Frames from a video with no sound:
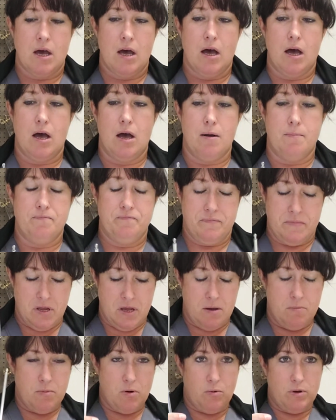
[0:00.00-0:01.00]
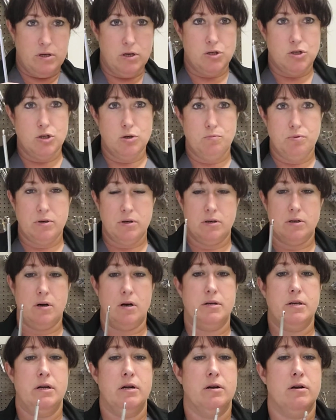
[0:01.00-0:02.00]
But when you do put it
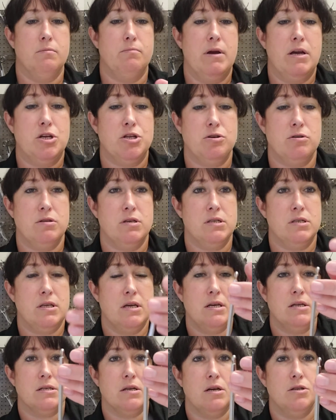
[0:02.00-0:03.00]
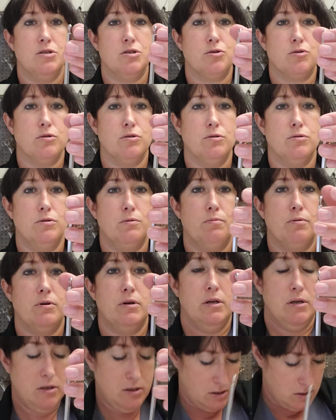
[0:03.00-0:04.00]
on here, make sure this thing is unscrewed
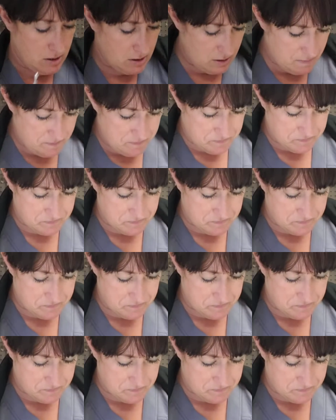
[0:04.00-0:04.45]
pretty good,